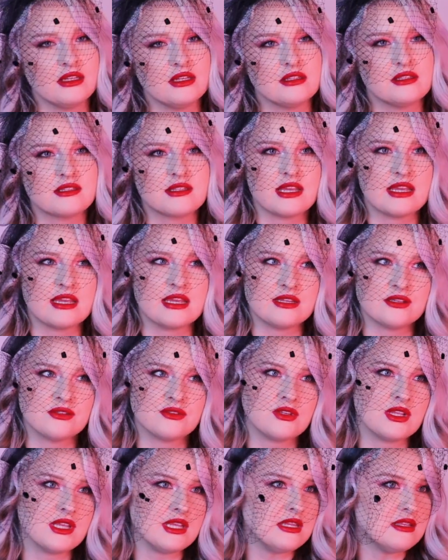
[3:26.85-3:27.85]
It's a
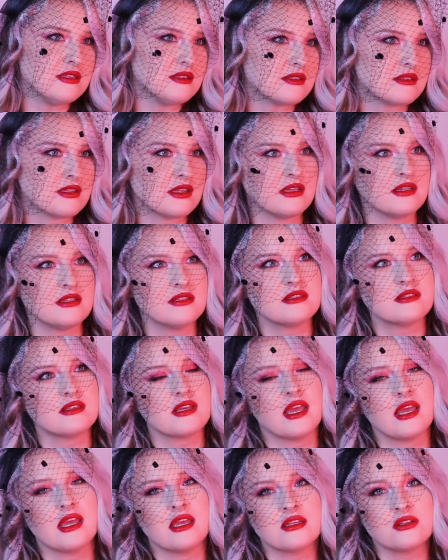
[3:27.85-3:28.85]
incense
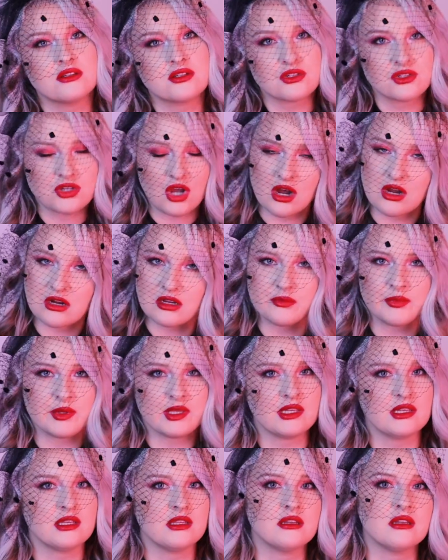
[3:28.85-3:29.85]
and tonka
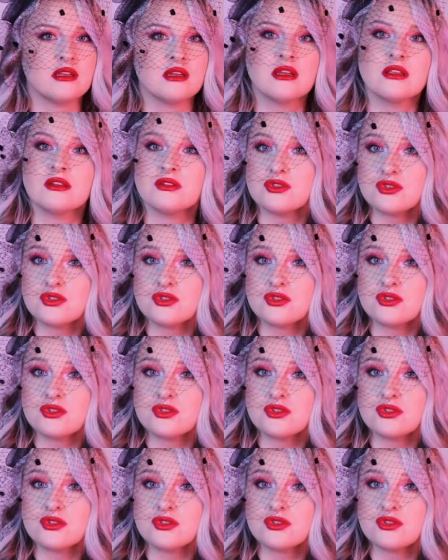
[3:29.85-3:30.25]
bean